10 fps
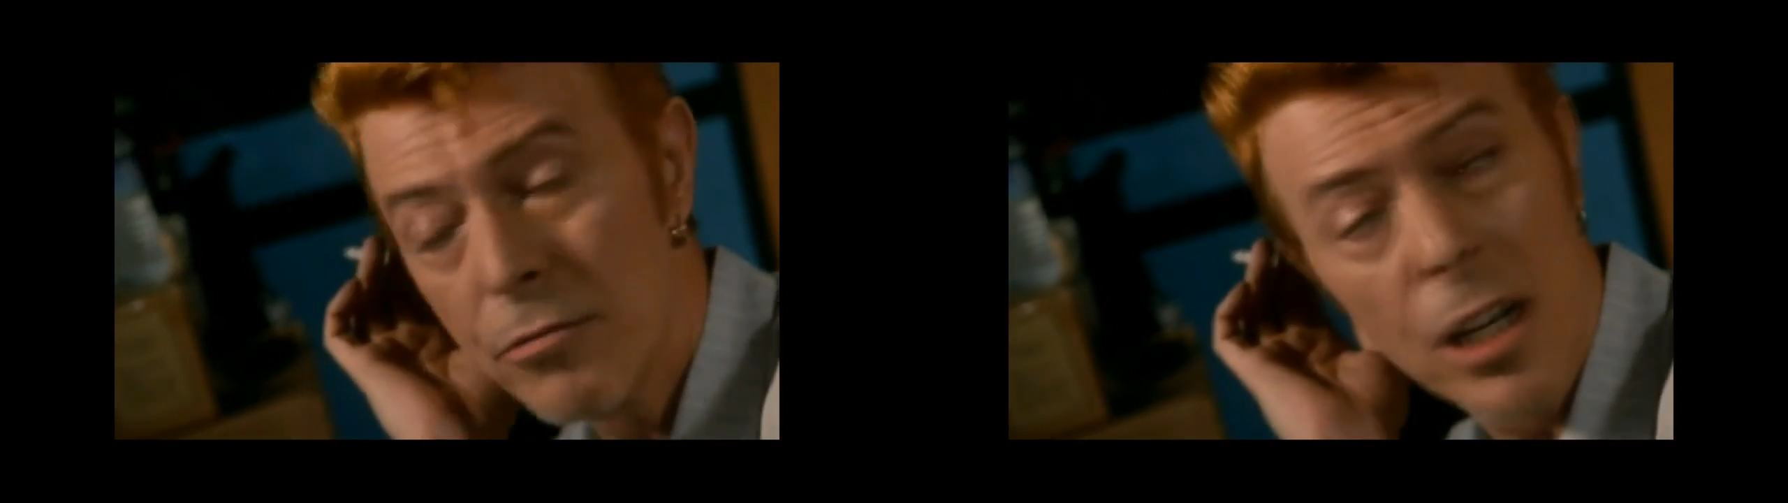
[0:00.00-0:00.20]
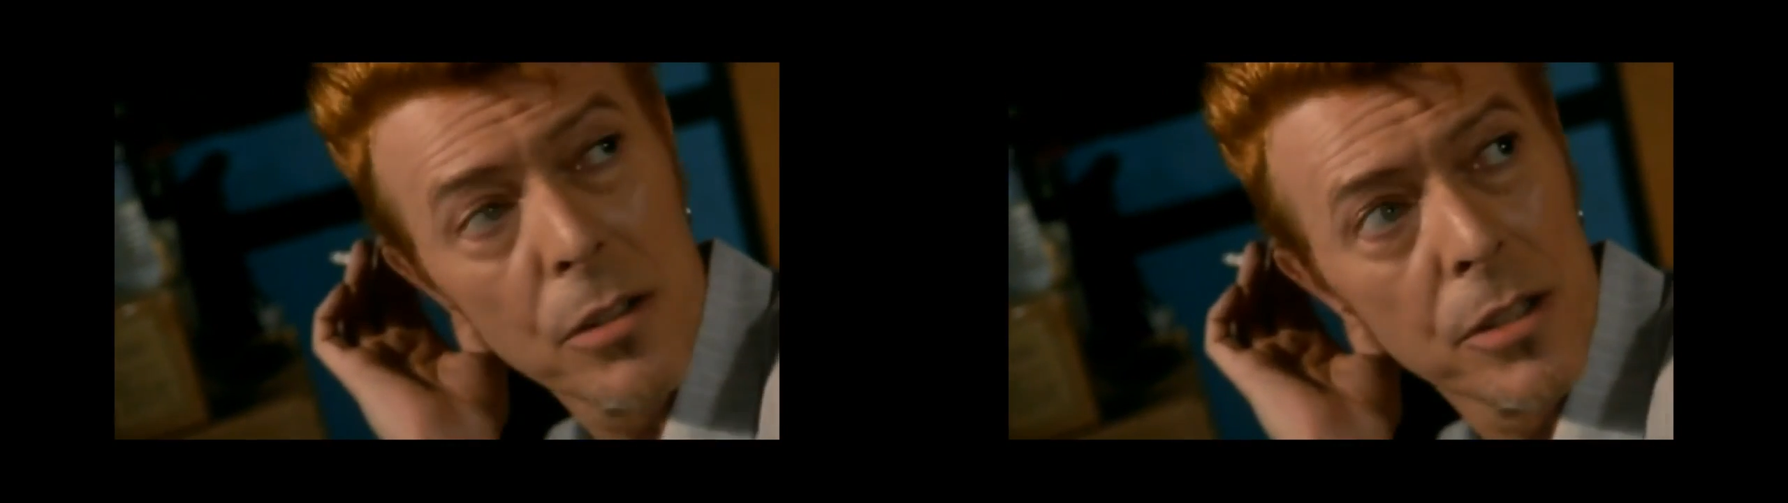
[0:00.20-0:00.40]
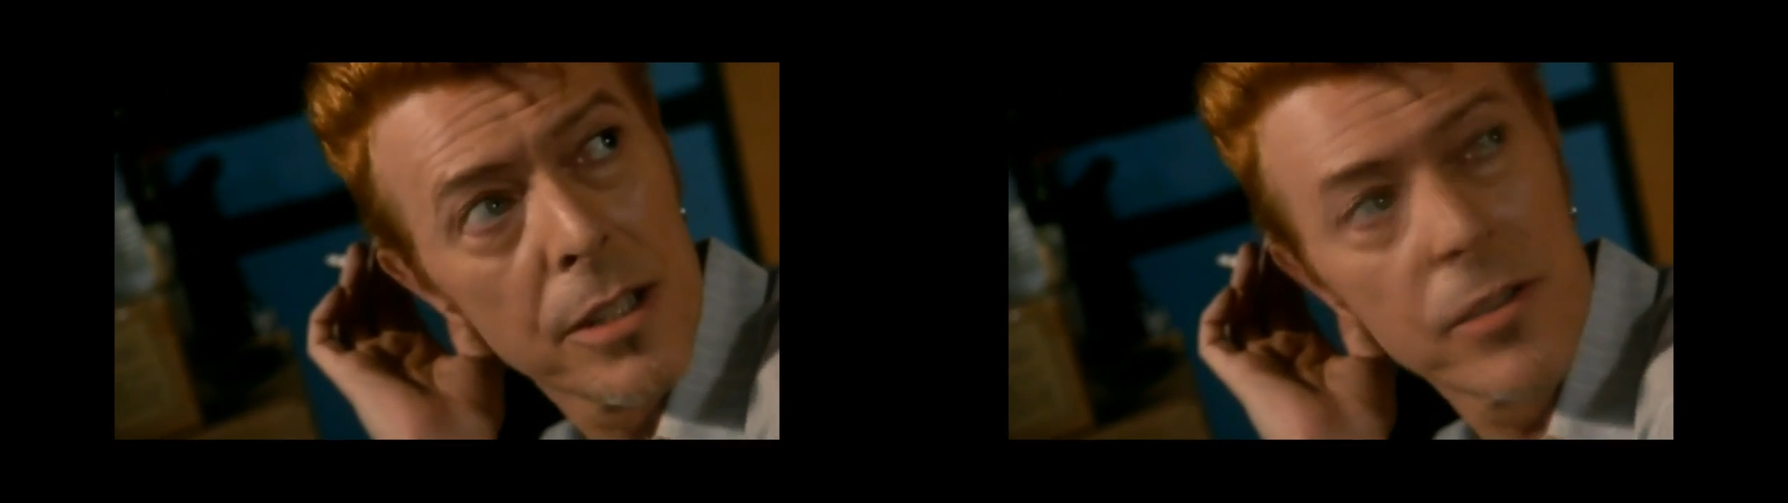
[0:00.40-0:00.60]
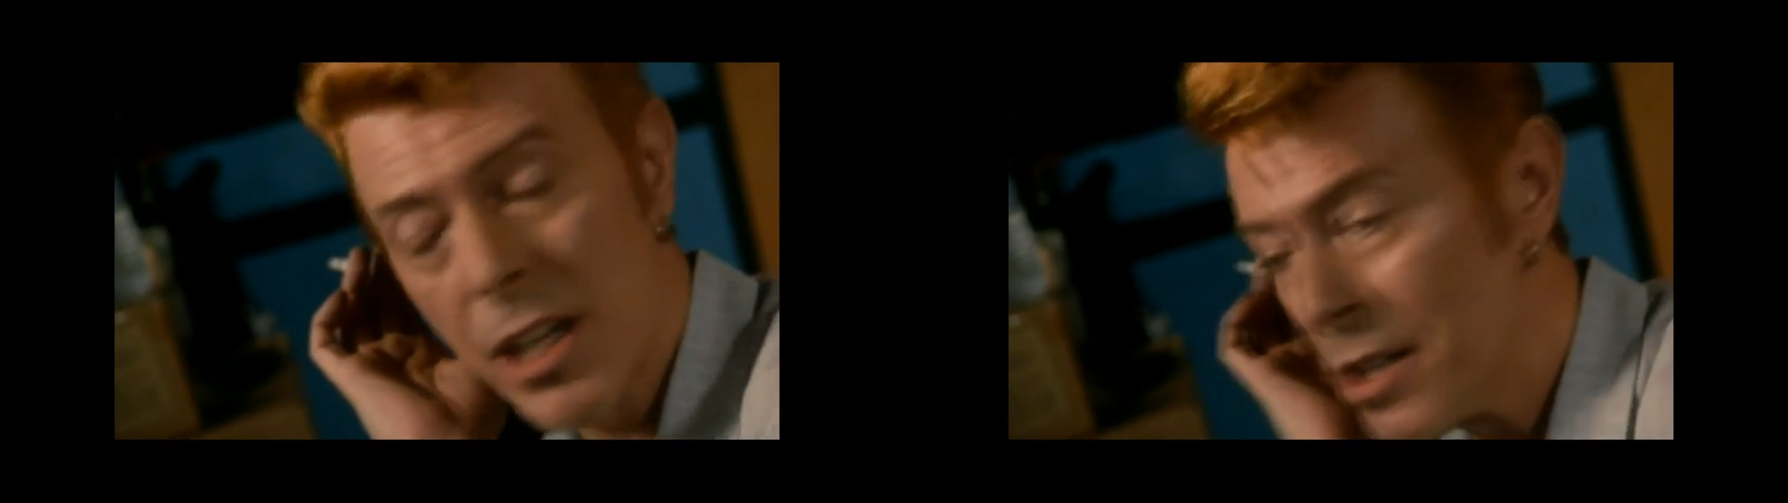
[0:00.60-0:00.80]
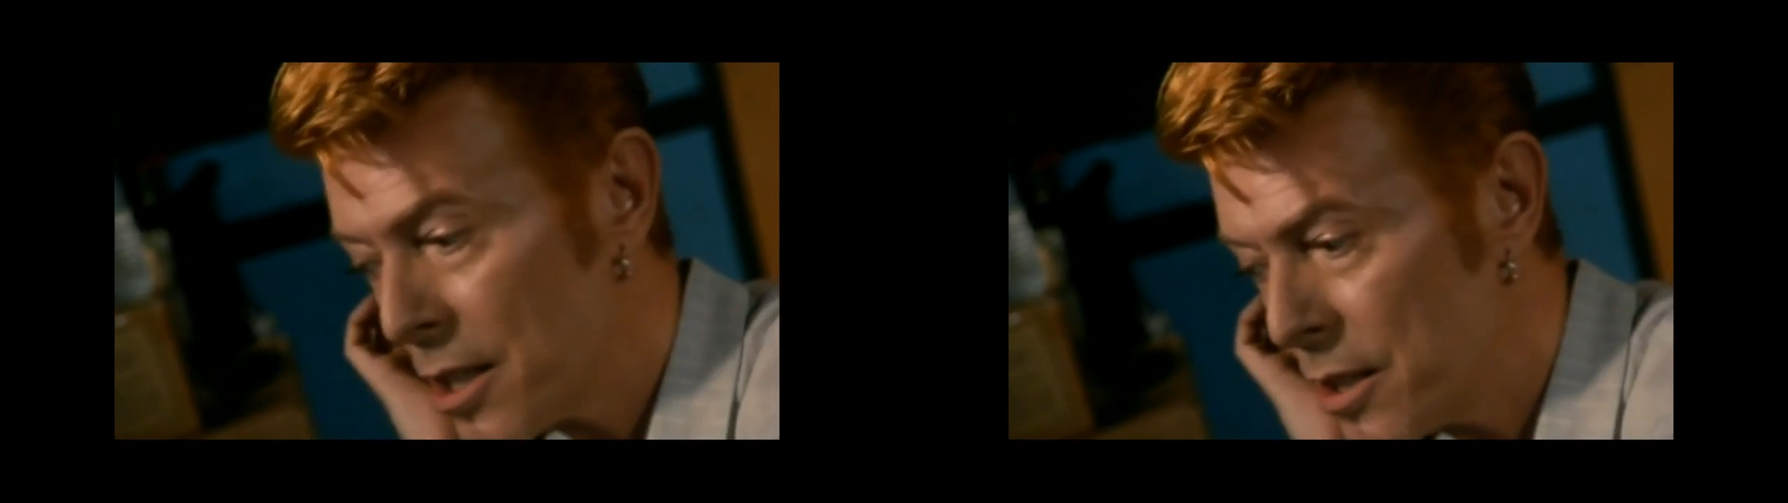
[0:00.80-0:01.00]
rows of
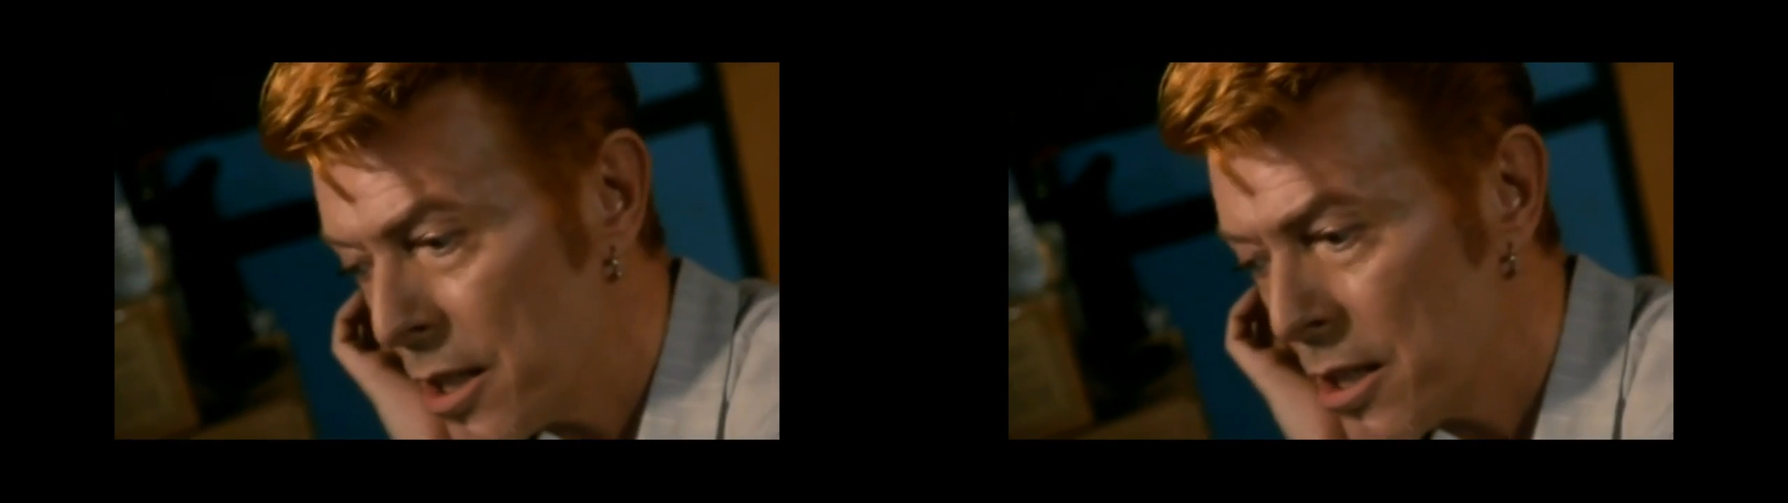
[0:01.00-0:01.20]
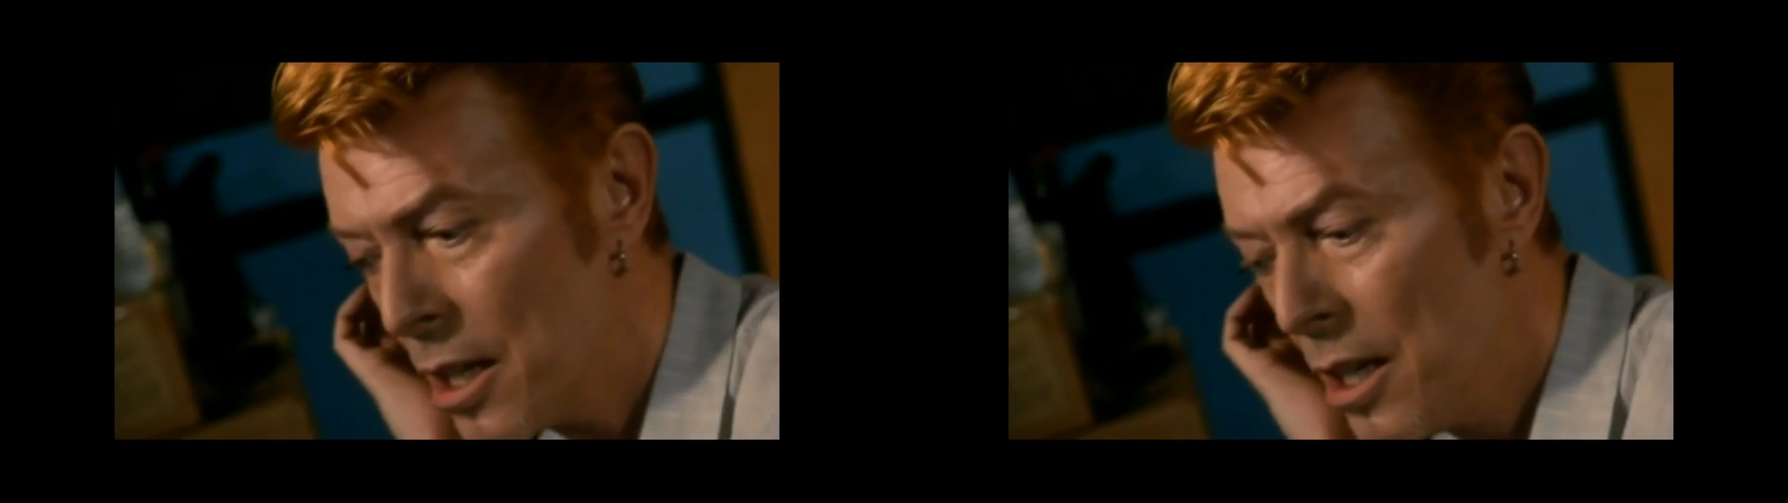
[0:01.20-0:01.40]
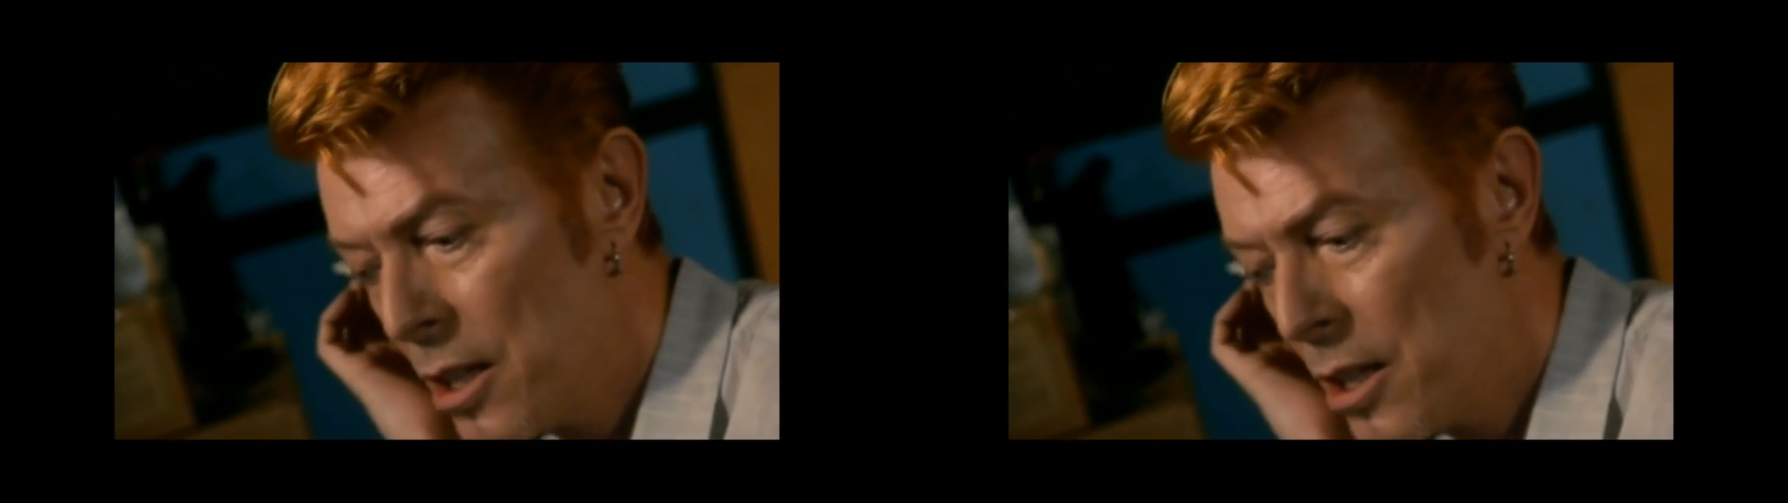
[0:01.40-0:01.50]
sentences.